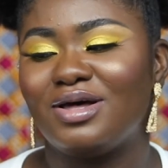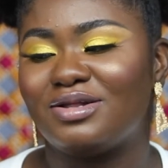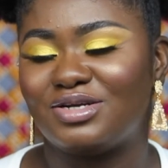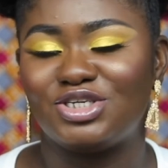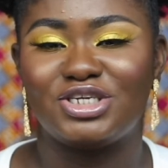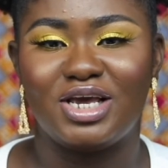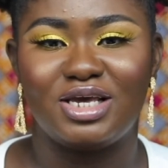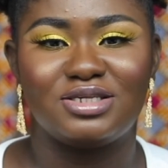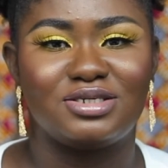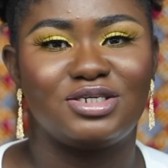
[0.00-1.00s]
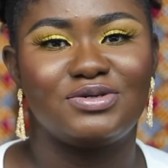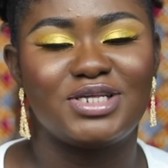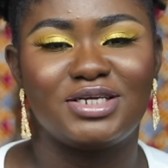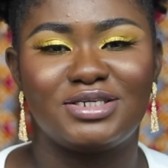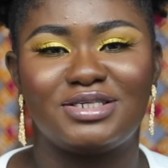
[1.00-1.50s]
the shades. She was
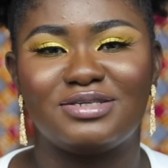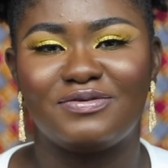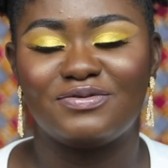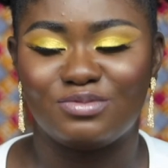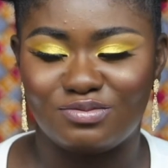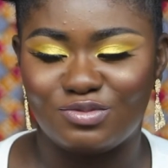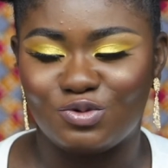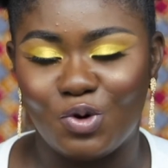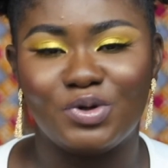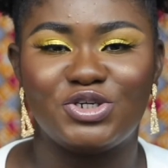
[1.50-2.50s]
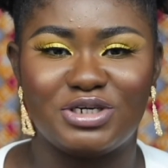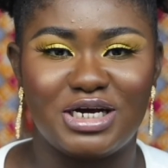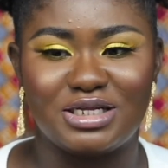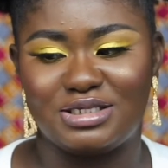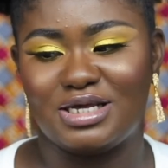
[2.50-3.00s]
like, just go with your
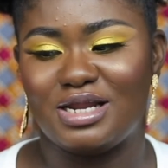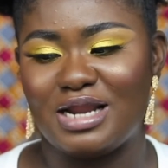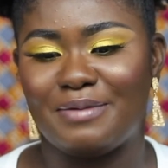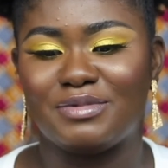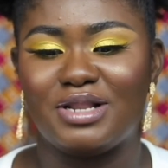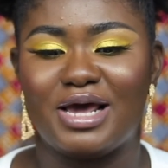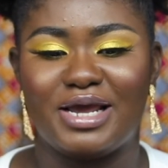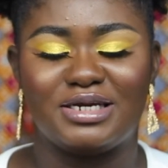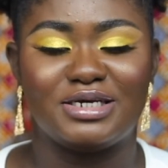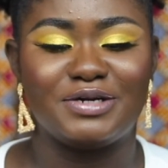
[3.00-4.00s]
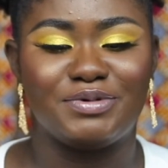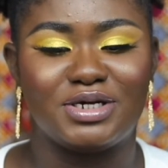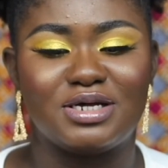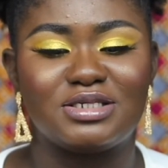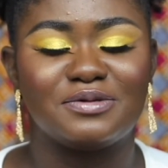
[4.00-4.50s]
guts, and I'm glad I did,
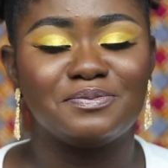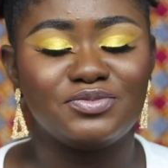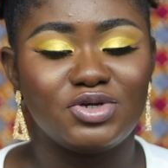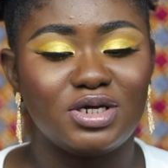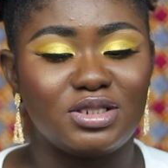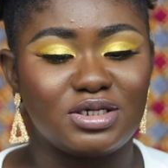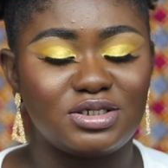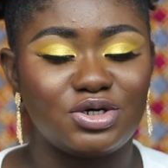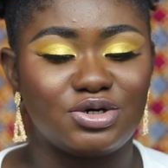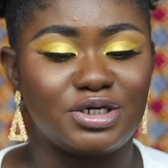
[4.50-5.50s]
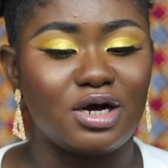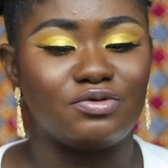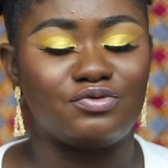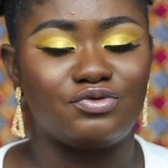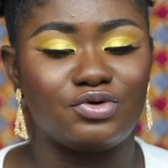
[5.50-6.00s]
because this turned
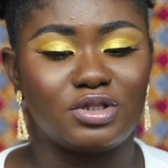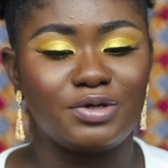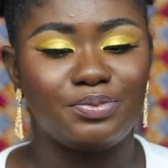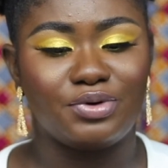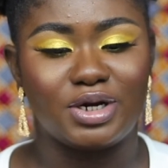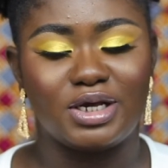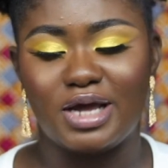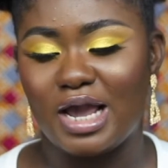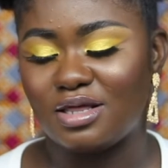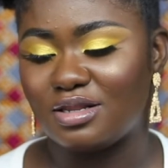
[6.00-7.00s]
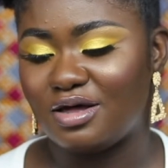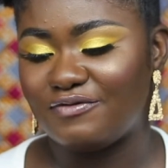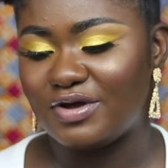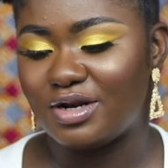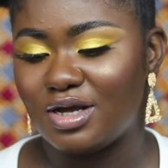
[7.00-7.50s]
out really pretty. I love
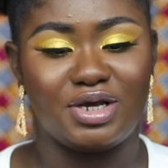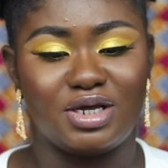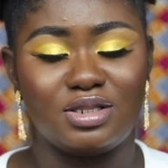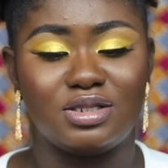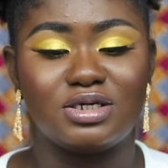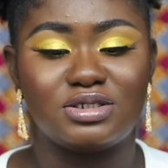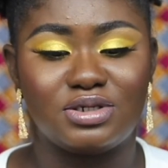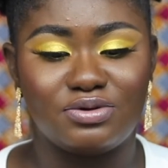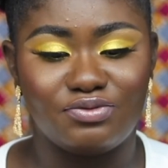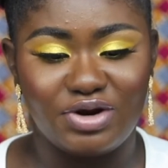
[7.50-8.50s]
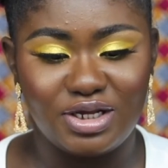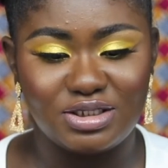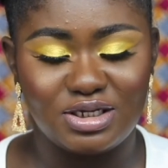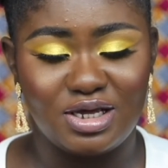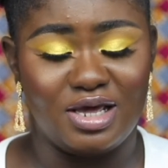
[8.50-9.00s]
it. It looks
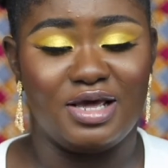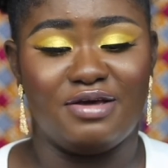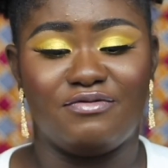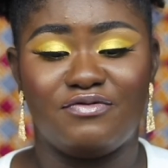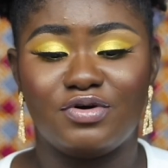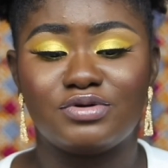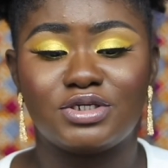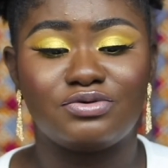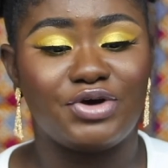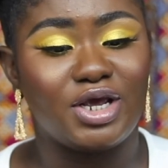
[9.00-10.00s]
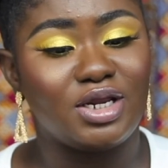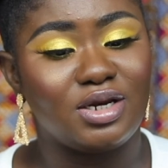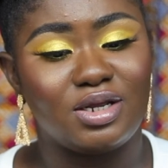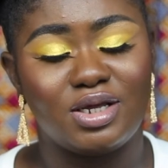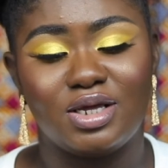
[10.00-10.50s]
great. It feels great.
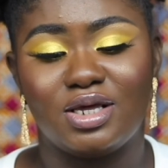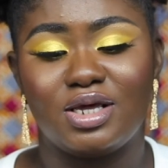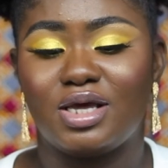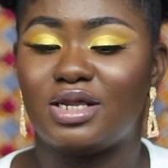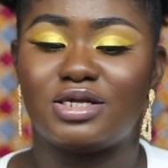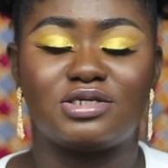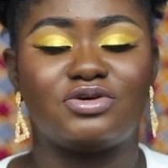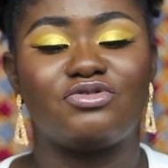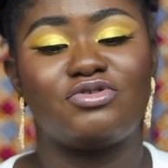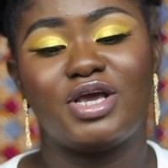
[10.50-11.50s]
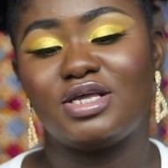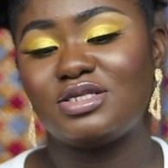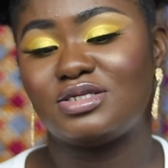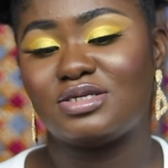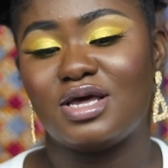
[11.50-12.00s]
It is
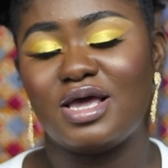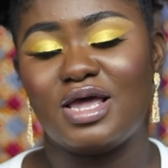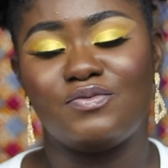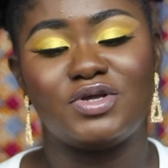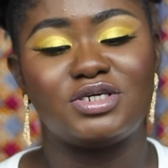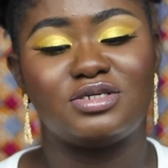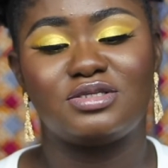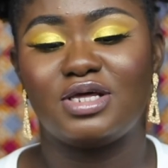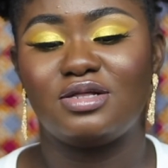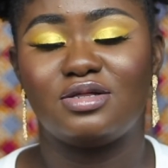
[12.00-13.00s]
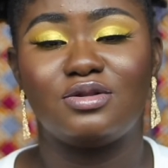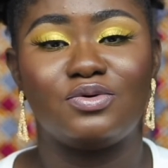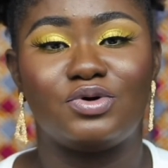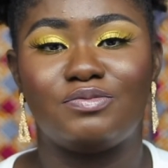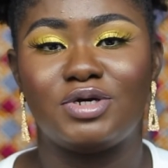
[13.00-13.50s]
great. And we just thank the
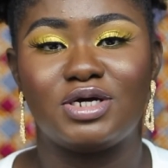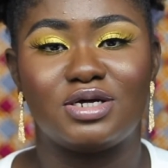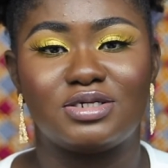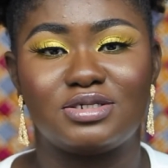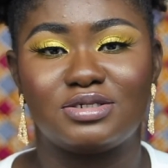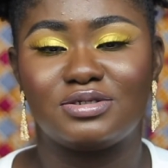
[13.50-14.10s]
Lord, because...